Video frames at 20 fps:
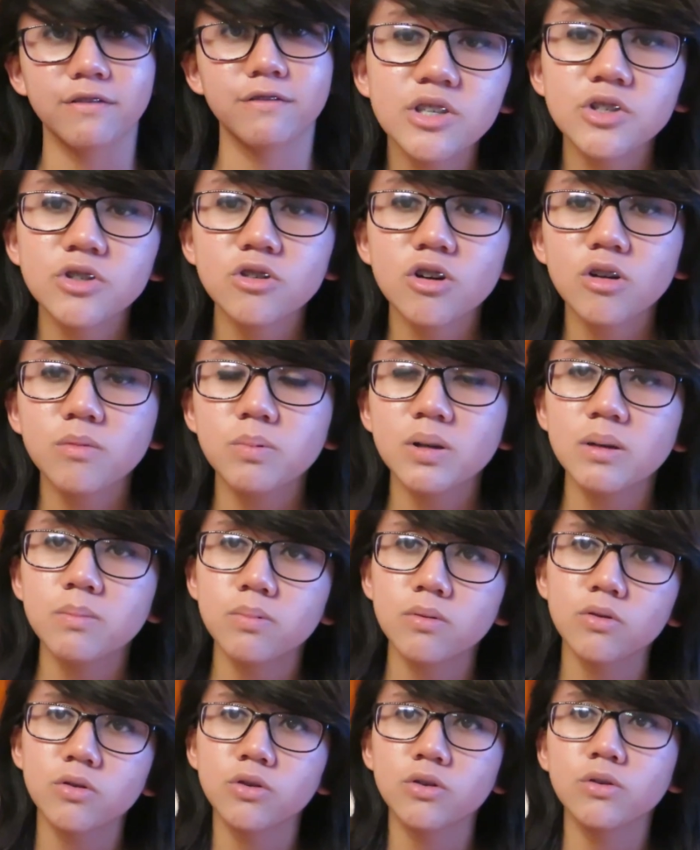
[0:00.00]
These are all
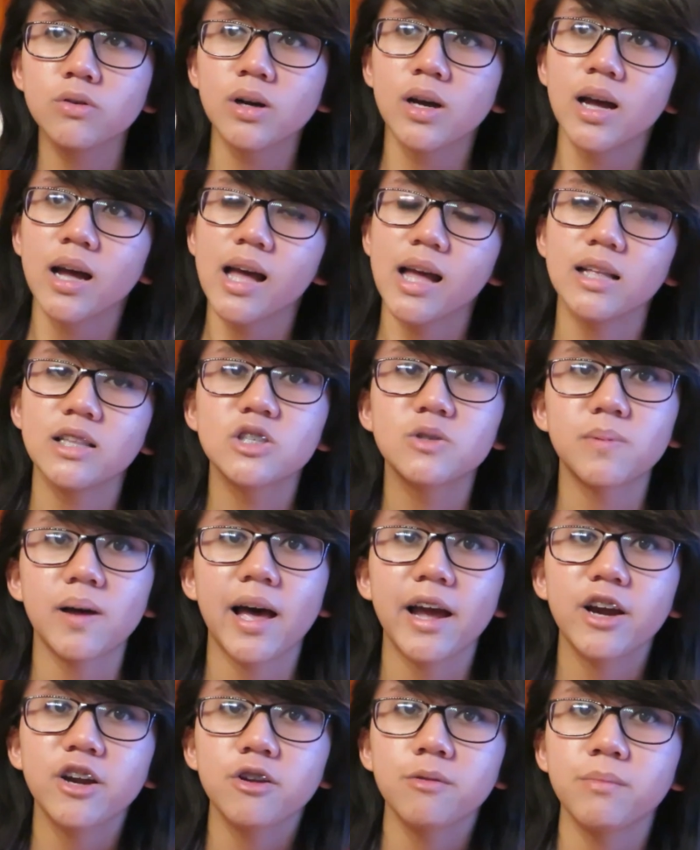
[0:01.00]
people who
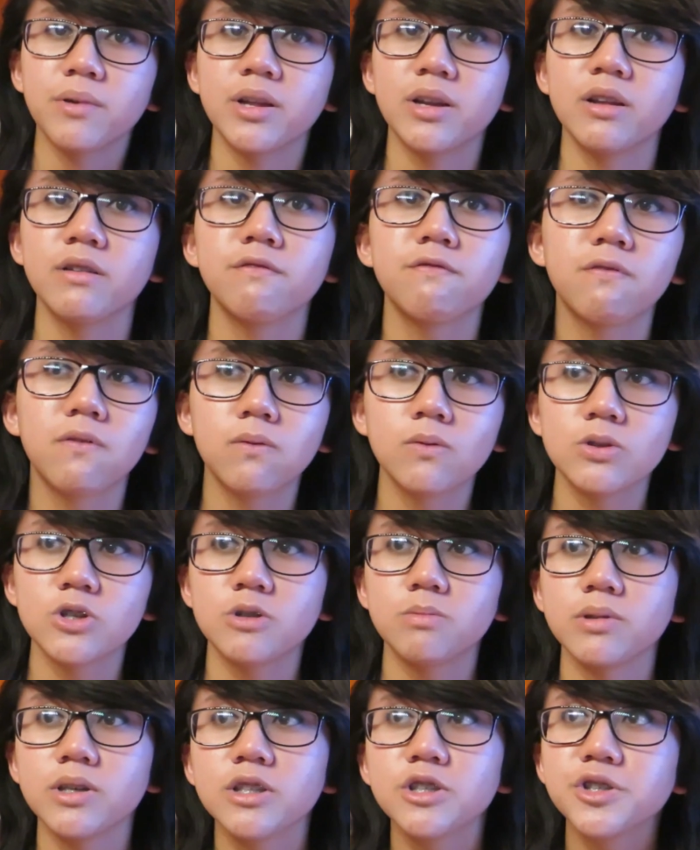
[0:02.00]
inspired me and
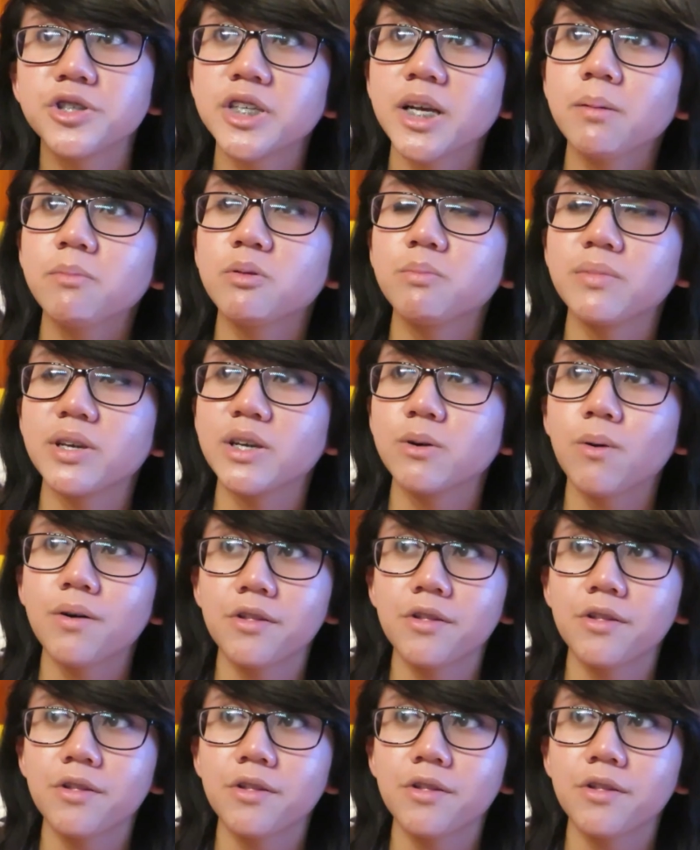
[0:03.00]
influenced me and shaped me,